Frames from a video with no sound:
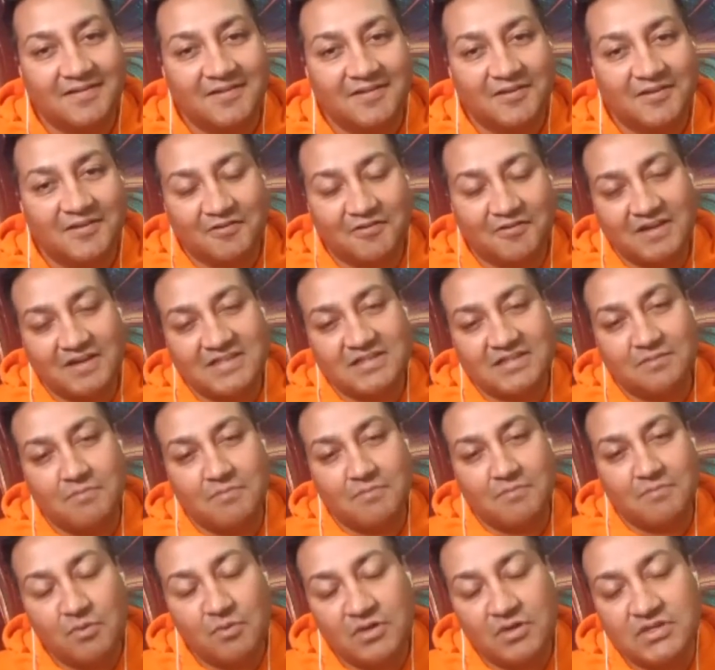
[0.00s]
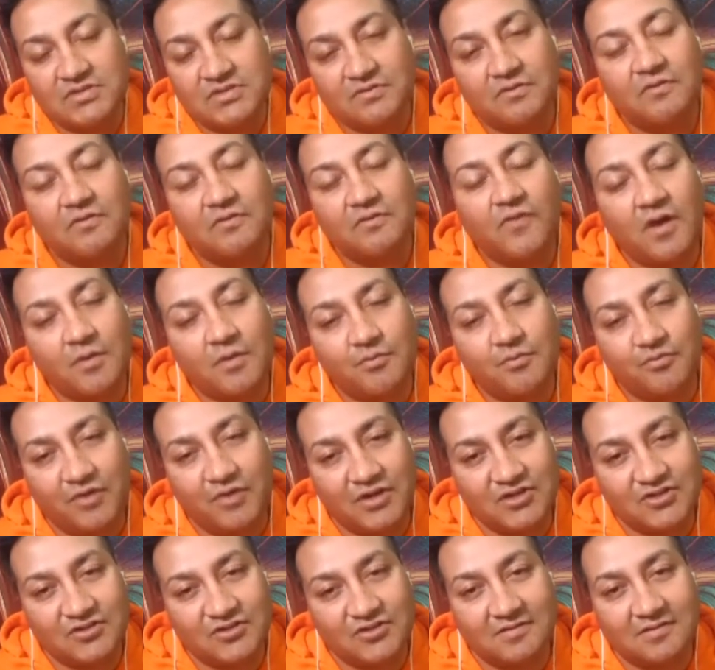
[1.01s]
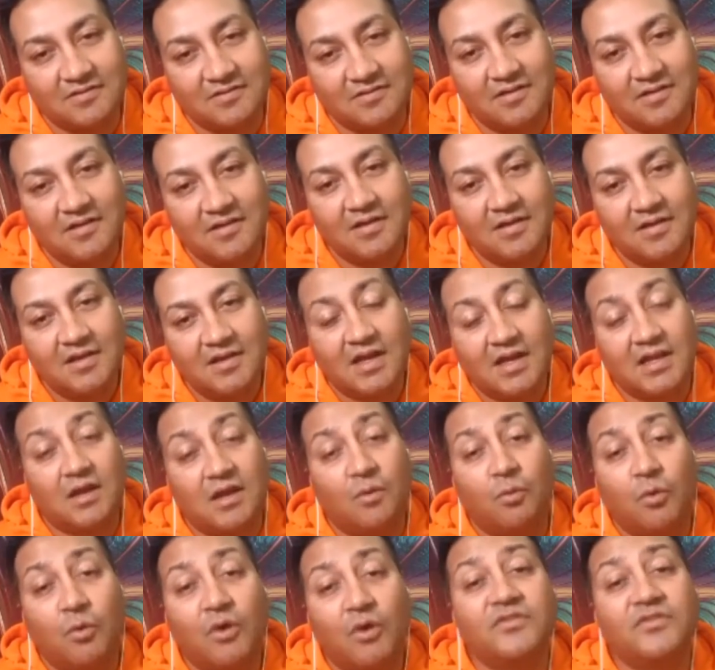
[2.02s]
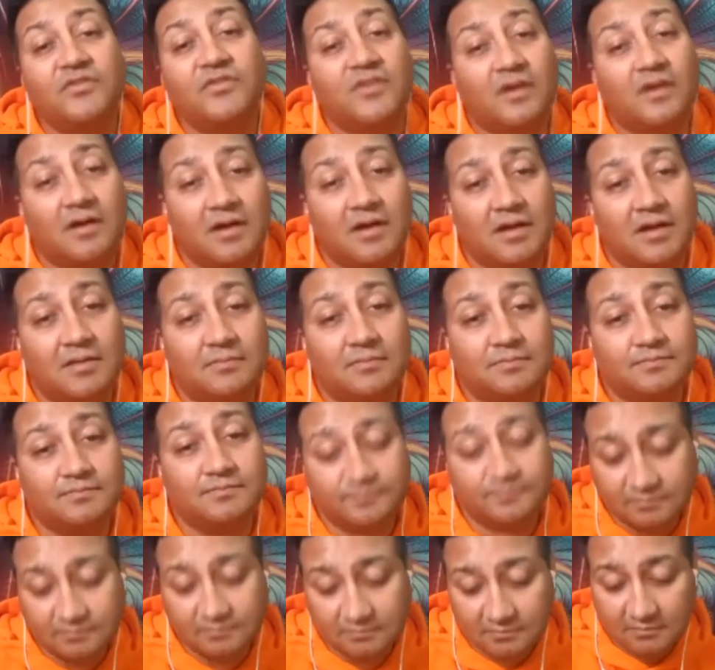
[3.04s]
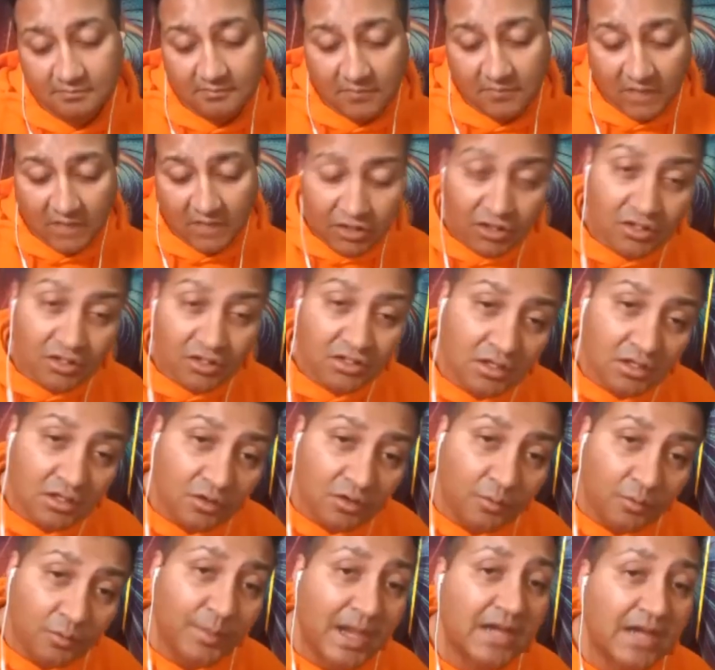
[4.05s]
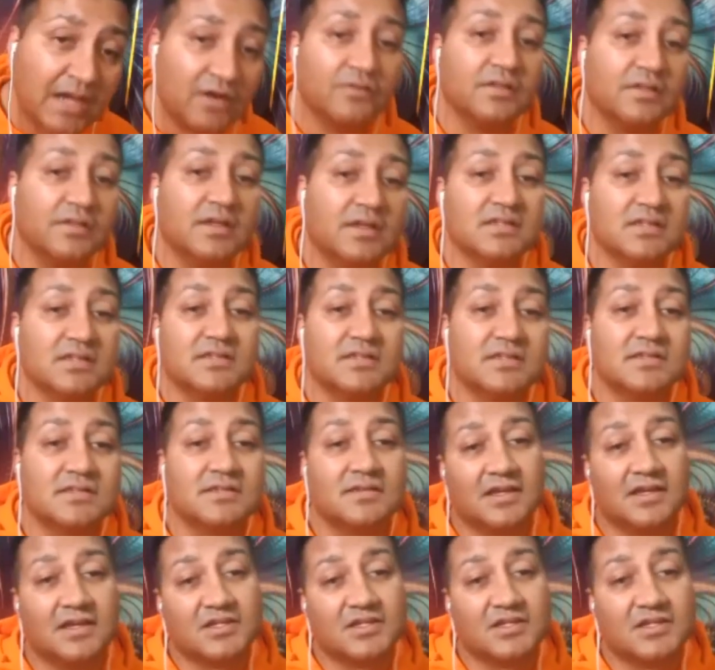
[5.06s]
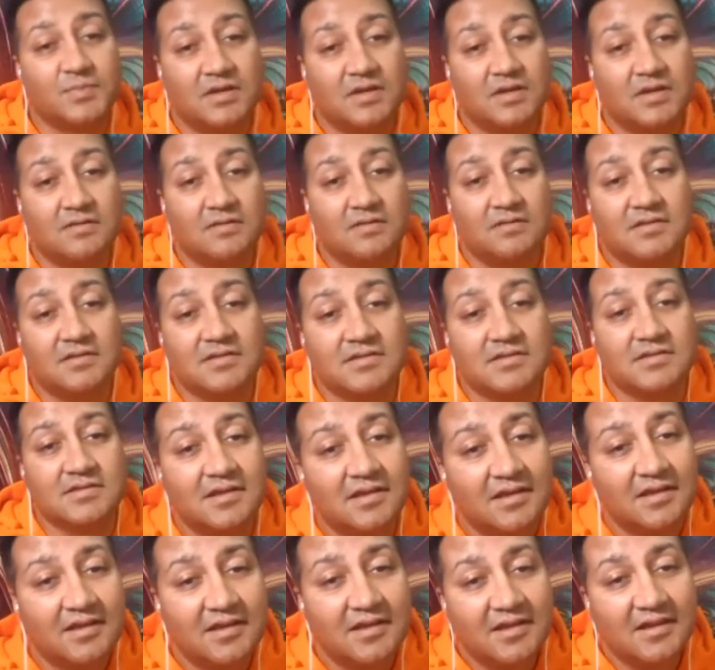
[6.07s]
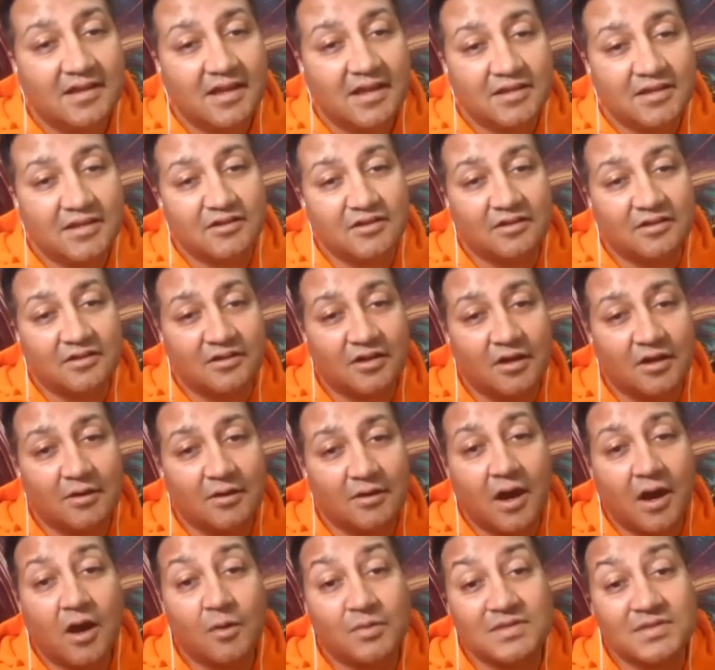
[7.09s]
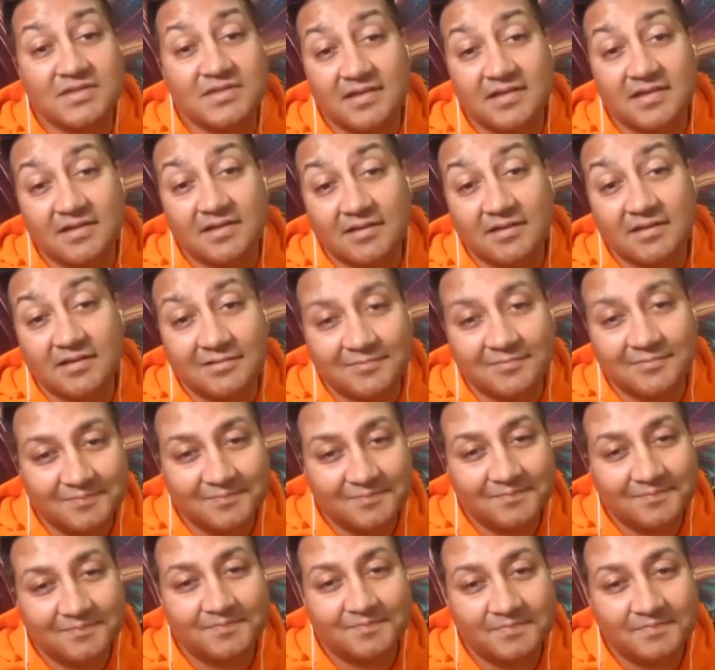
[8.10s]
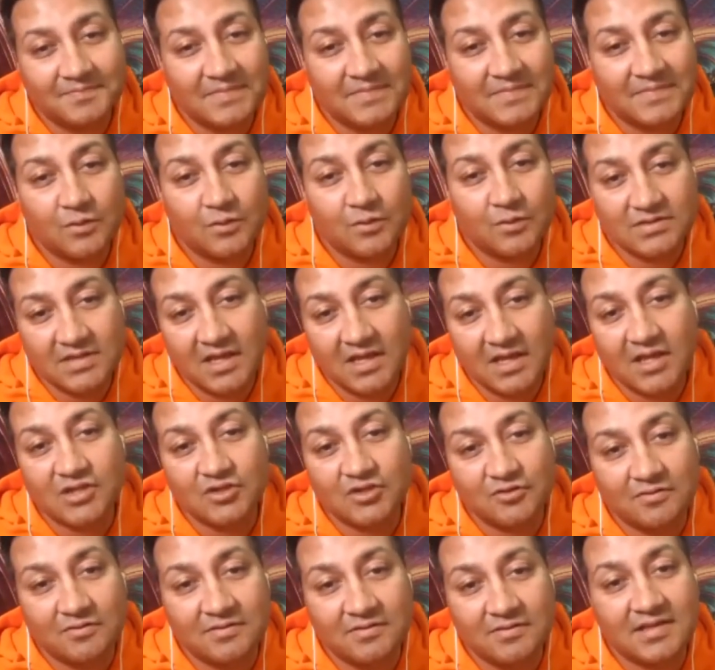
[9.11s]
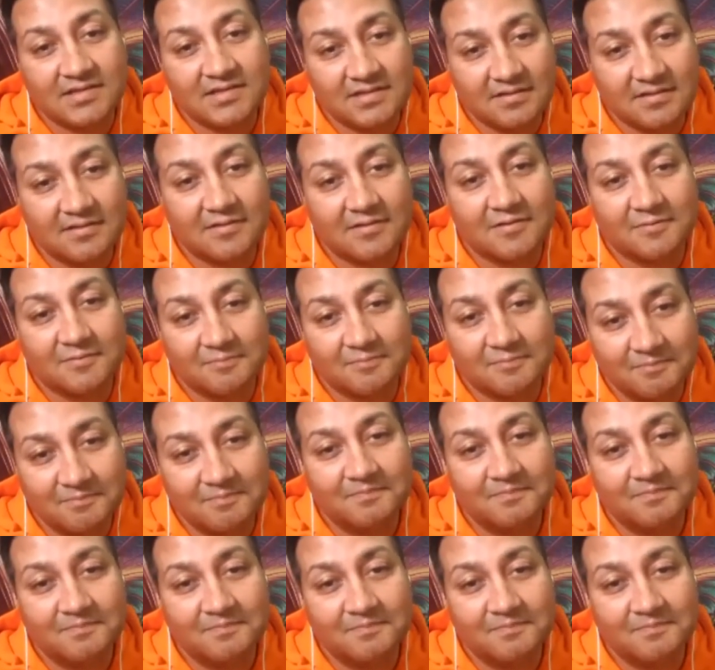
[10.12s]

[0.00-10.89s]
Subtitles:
You're creating memories through vibration. And at one time, you're going to look back on this experience and you're going to go, I was there. I was there during that time.